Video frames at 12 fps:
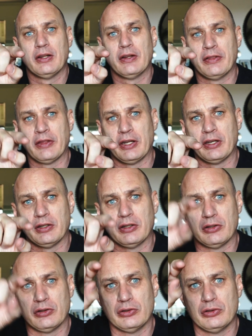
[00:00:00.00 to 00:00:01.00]

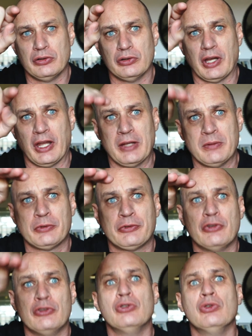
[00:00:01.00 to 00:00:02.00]
then you're able
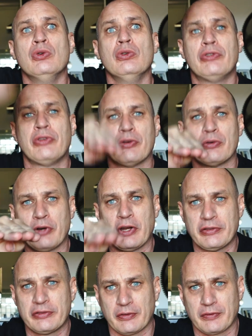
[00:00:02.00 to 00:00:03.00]
to use the
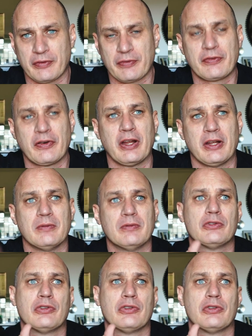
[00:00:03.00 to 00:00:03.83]
rest of the frame